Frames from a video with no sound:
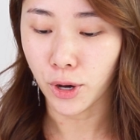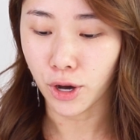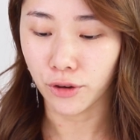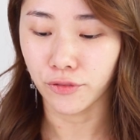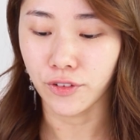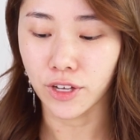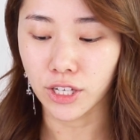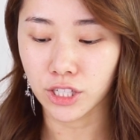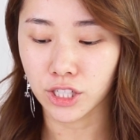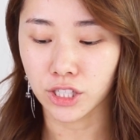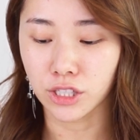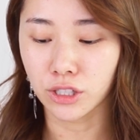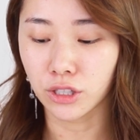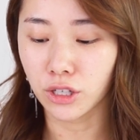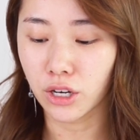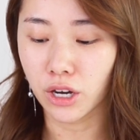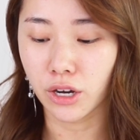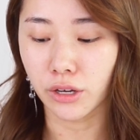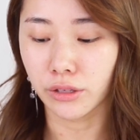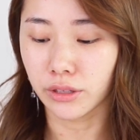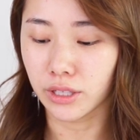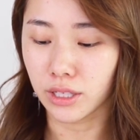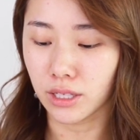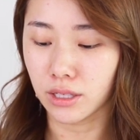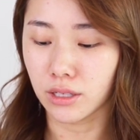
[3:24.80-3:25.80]
Porefessional
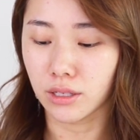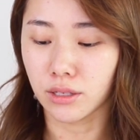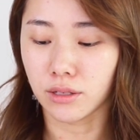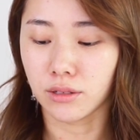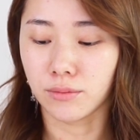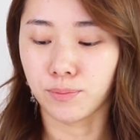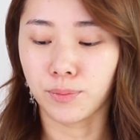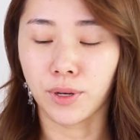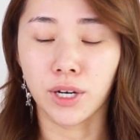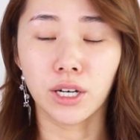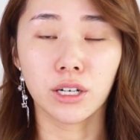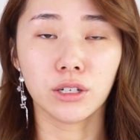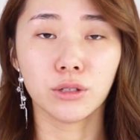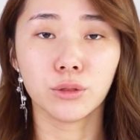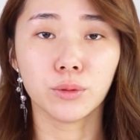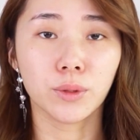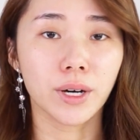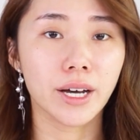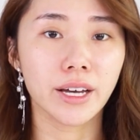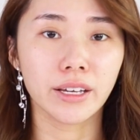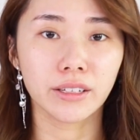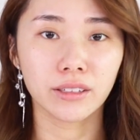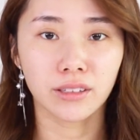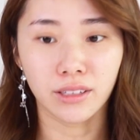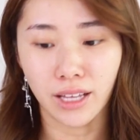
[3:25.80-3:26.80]
or the Pearl
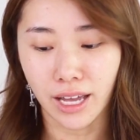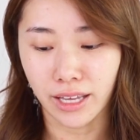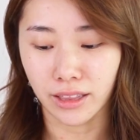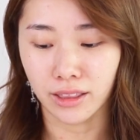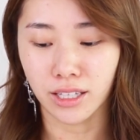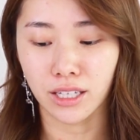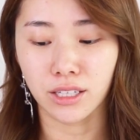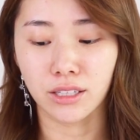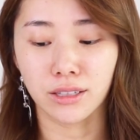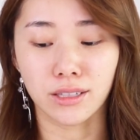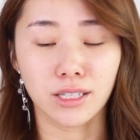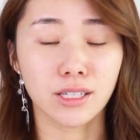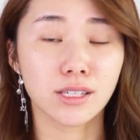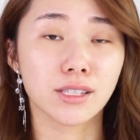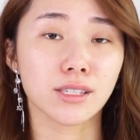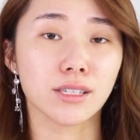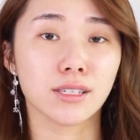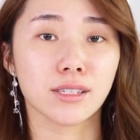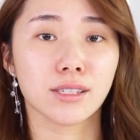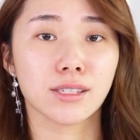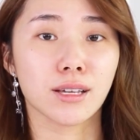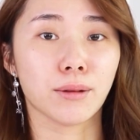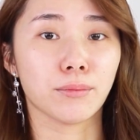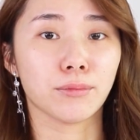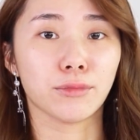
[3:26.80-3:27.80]
one, I think this
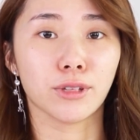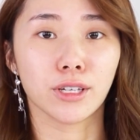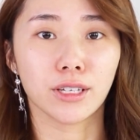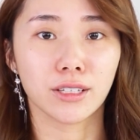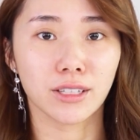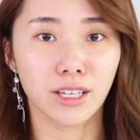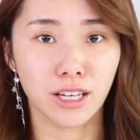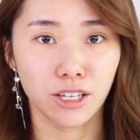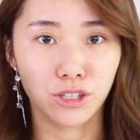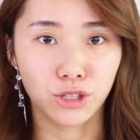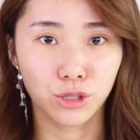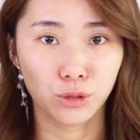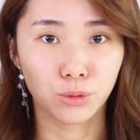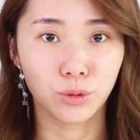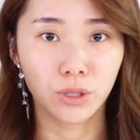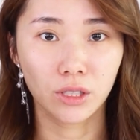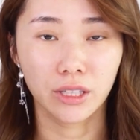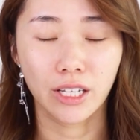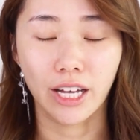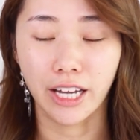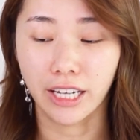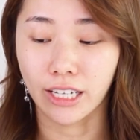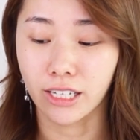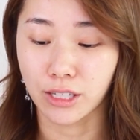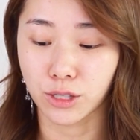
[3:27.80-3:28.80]
is something that you will
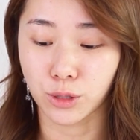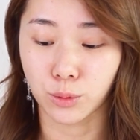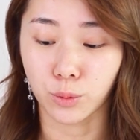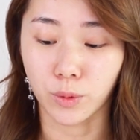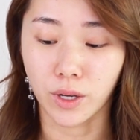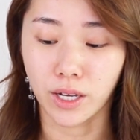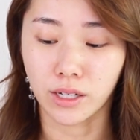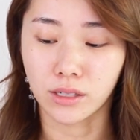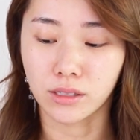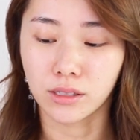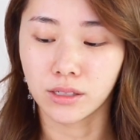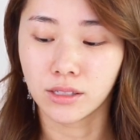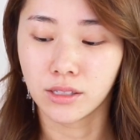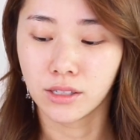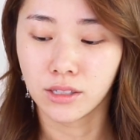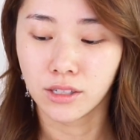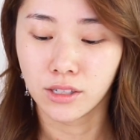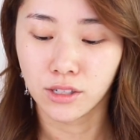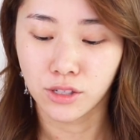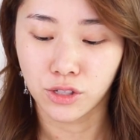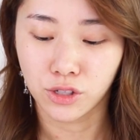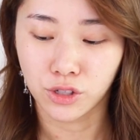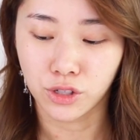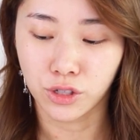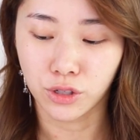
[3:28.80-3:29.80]
like as well.
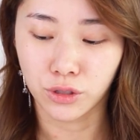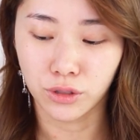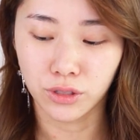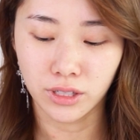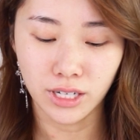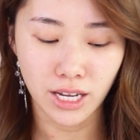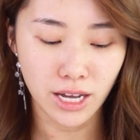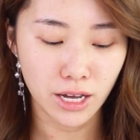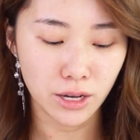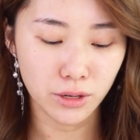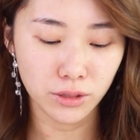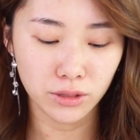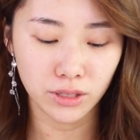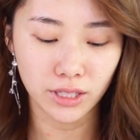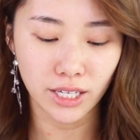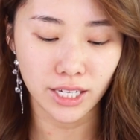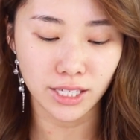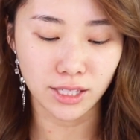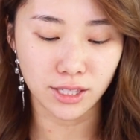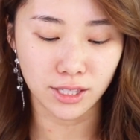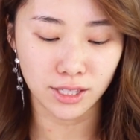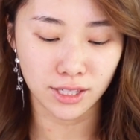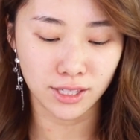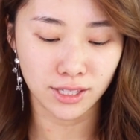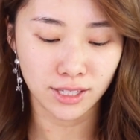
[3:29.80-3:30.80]
So now
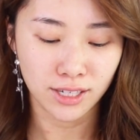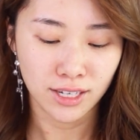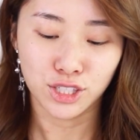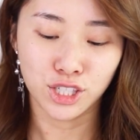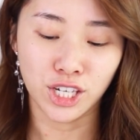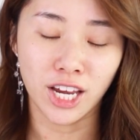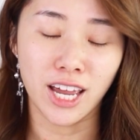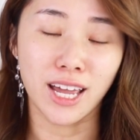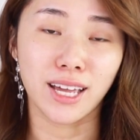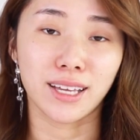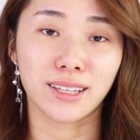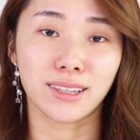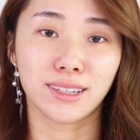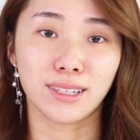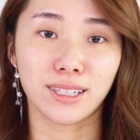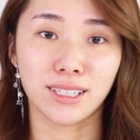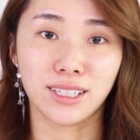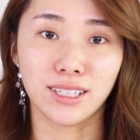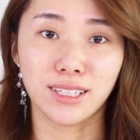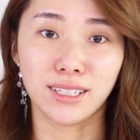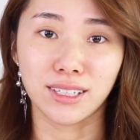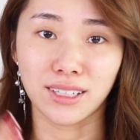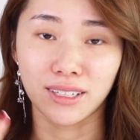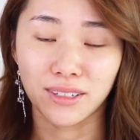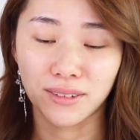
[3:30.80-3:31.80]
let's check
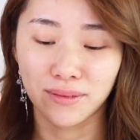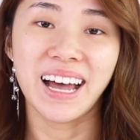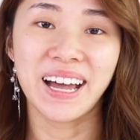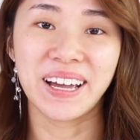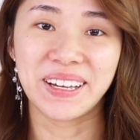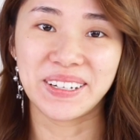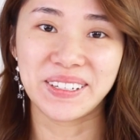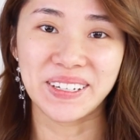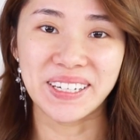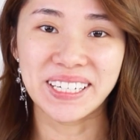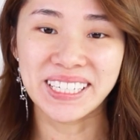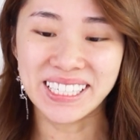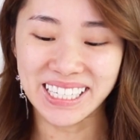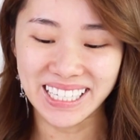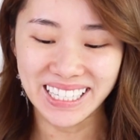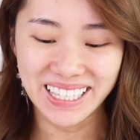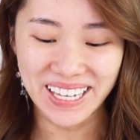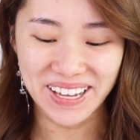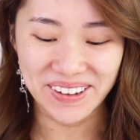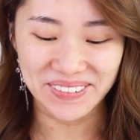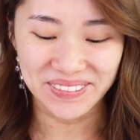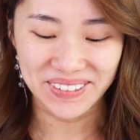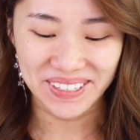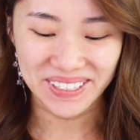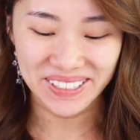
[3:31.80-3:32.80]
the hydration
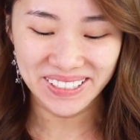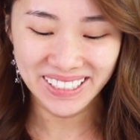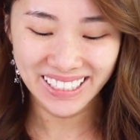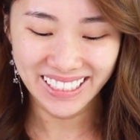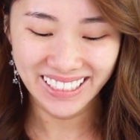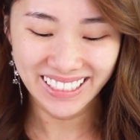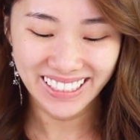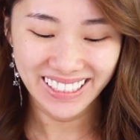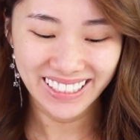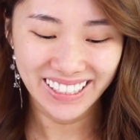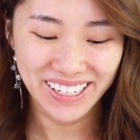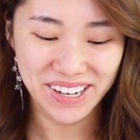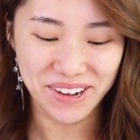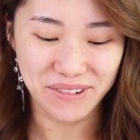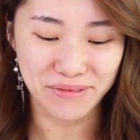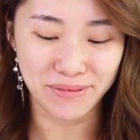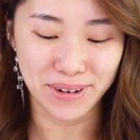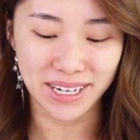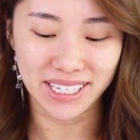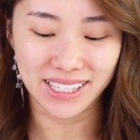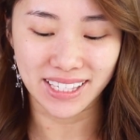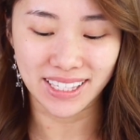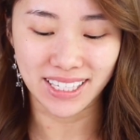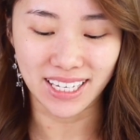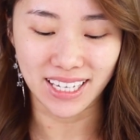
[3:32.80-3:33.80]
level of
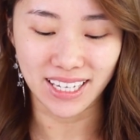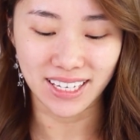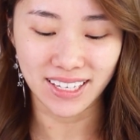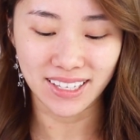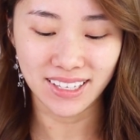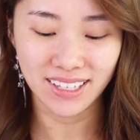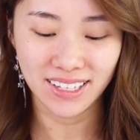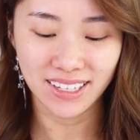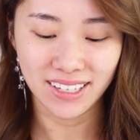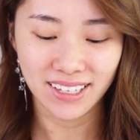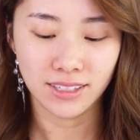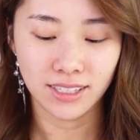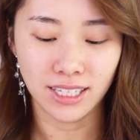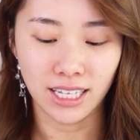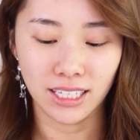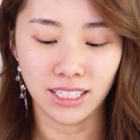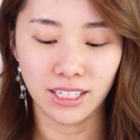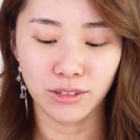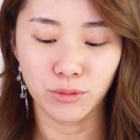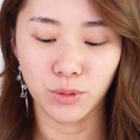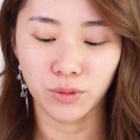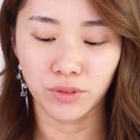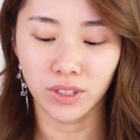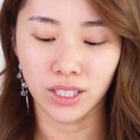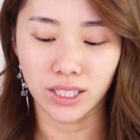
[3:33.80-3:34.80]
my skin,
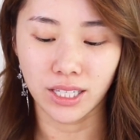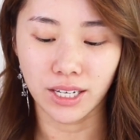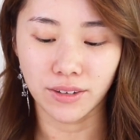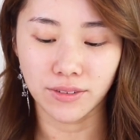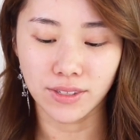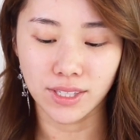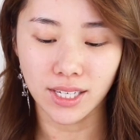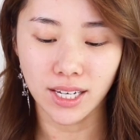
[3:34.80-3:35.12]
starting with the left